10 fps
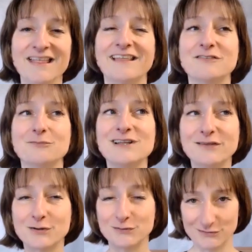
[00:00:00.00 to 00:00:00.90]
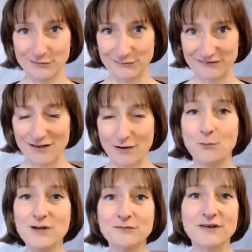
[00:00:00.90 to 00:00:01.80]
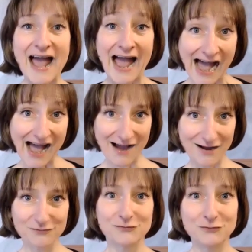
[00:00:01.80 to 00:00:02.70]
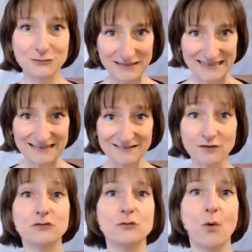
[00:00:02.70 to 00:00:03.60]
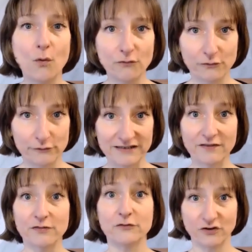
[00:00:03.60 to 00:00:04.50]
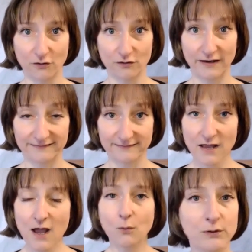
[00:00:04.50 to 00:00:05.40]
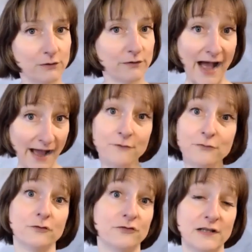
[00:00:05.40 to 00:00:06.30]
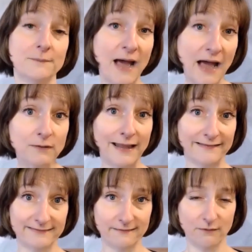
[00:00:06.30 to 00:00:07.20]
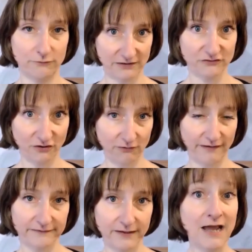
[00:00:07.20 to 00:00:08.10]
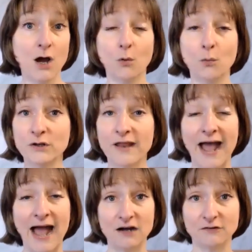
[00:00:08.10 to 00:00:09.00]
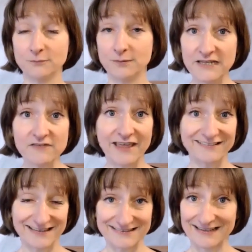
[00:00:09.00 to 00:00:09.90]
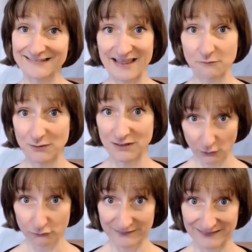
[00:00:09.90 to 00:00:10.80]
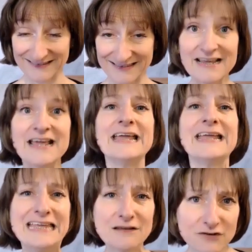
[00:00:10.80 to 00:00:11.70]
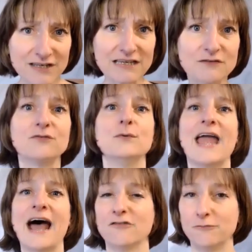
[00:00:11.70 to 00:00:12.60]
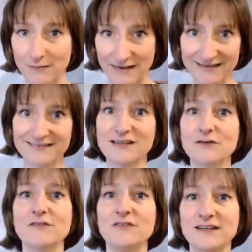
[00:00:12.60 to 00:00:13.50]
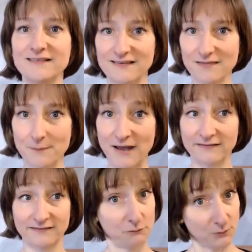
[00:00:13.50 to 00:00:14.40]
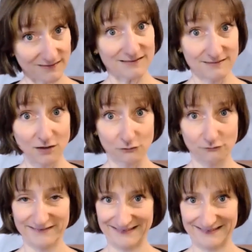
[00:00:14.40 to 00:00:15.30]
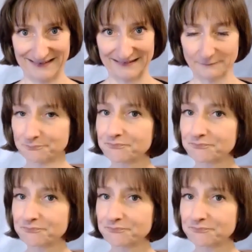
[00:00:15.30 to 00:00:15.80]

That's really the good news. We don't have to eat to overeat the chocolates. We don't have to feel powerless around chocolate. We don't have to believe that sentence that we can't resist it, even if we have plenty of evidence in the past that we did not resist it.